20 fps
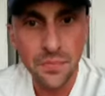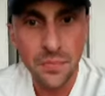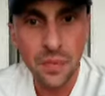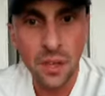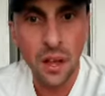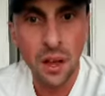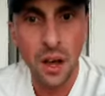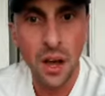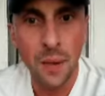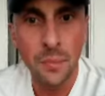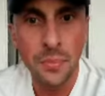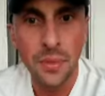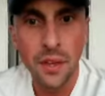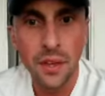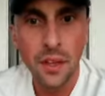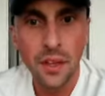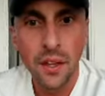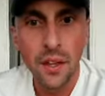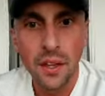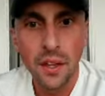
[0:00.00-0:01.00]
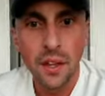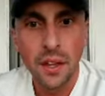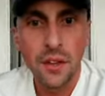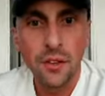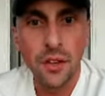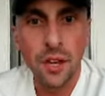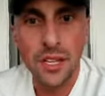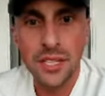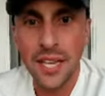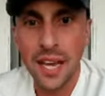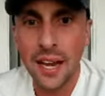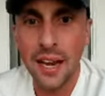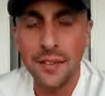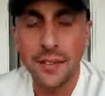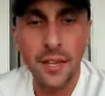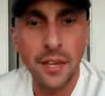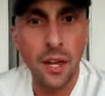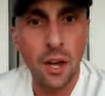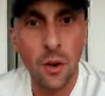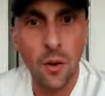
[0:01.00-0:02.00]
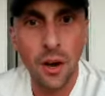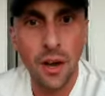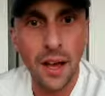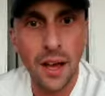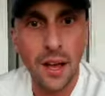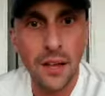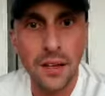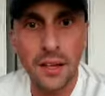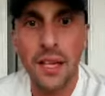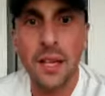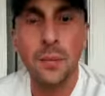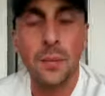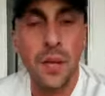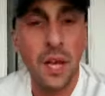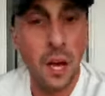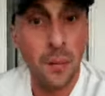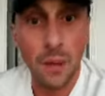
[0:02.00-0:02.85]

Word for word: Um, you guys got anything going on? Hit me up.